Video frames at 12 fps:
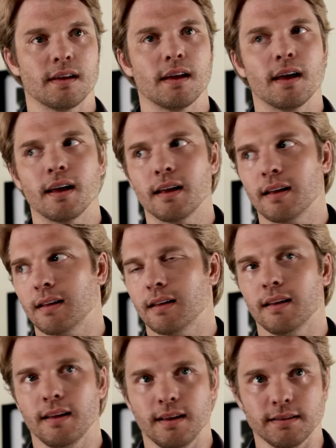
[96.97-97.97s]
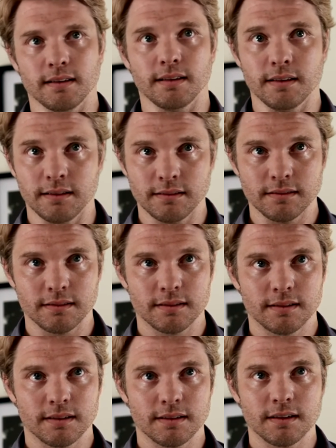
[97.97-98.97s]
that? Is it legal?
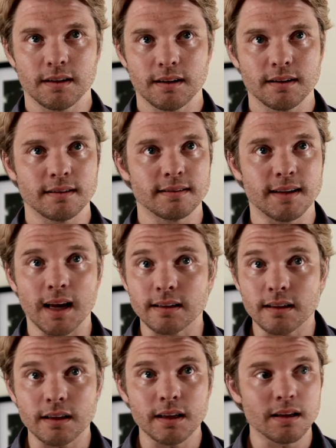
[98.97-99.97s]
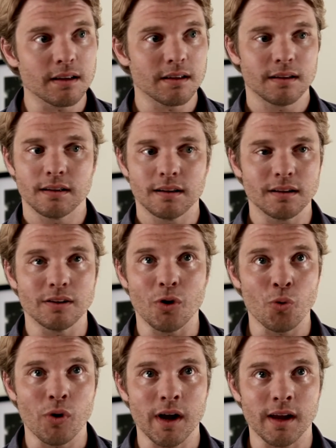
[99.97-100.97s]
Technically,
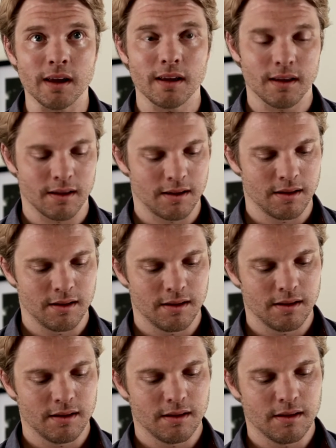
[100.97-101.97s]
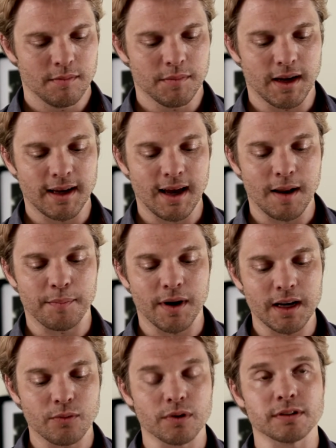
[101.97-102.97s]
no way. But I got a
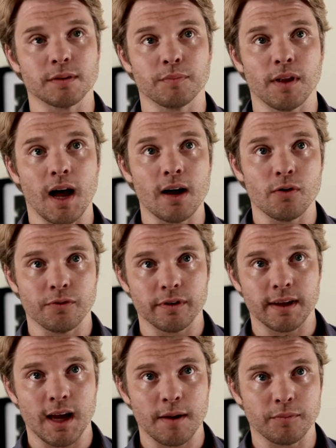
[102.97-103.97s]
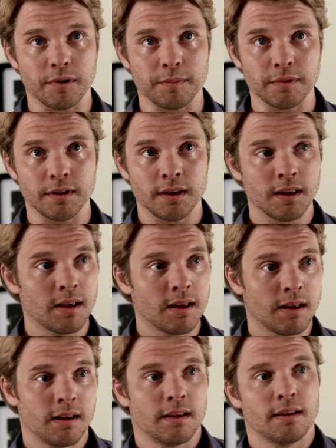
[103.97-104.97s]
bodywork supply over at Camp Ripley.
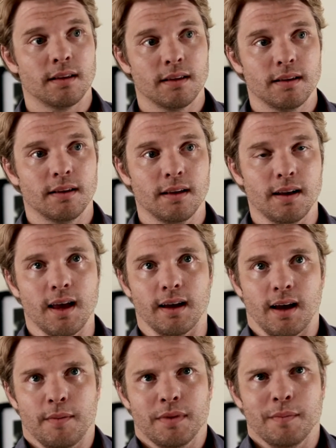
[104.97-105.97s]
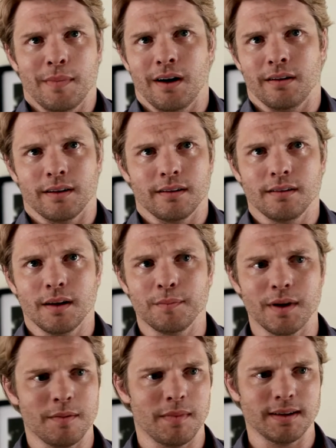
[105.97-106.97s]
And heck, I'm an American, I
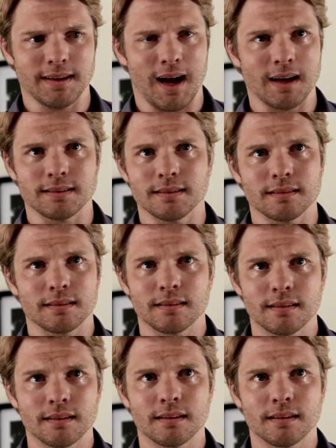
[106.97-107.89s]
pay my taxes.